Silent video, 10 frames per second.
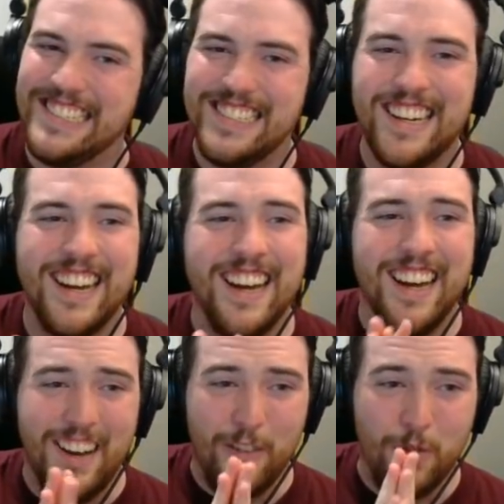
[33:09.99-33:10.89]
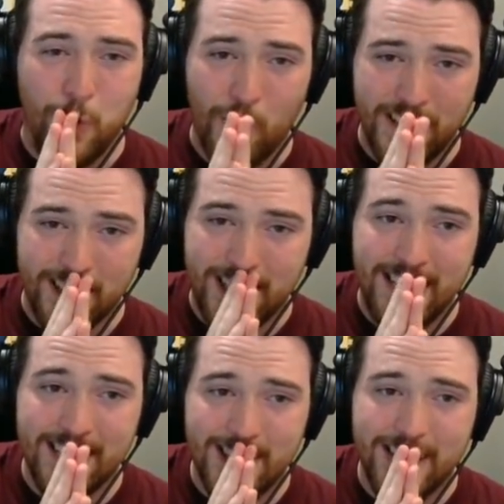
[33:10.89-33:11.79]
Uh,
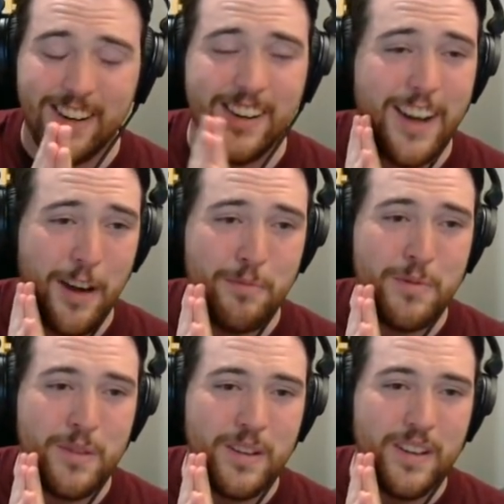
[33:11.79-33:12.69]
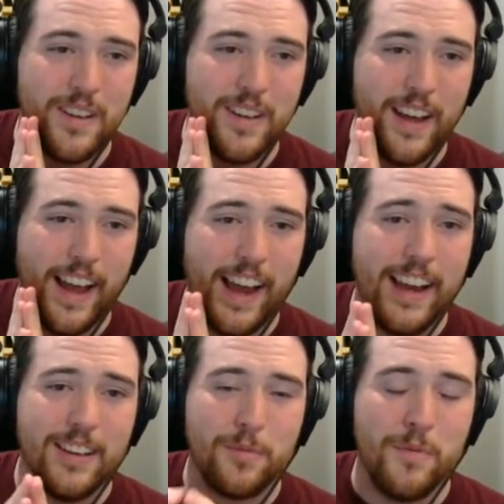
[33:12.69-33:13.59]
14 cheered up
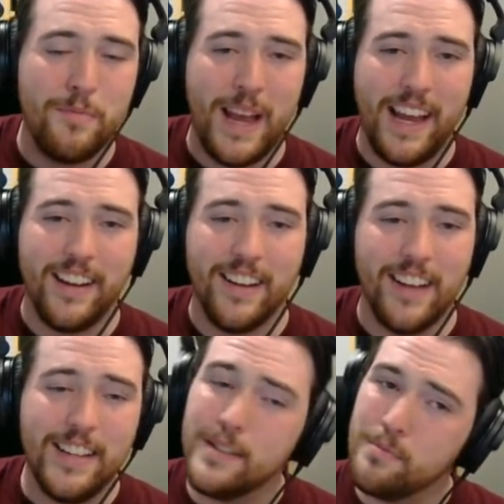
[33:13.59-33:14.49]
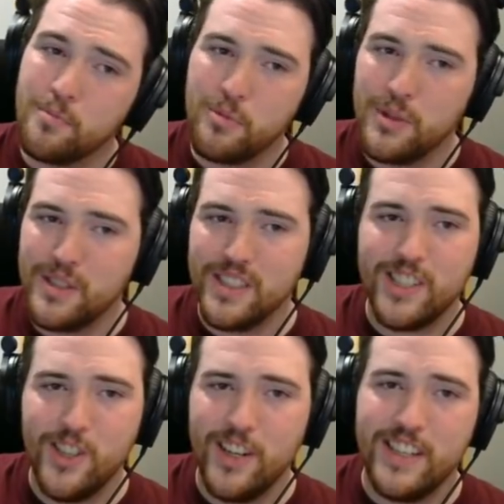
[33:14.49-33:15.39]
eight remain. That's pretty
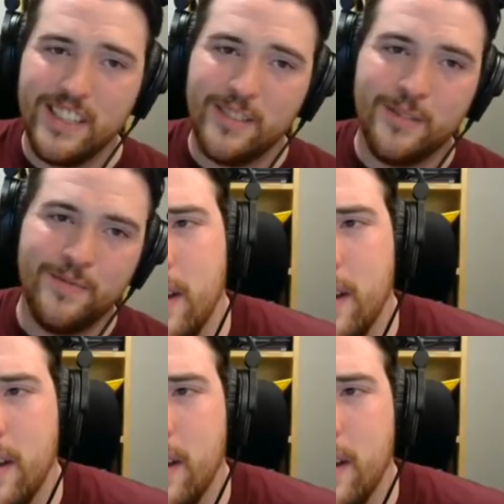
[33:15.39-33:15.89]
good.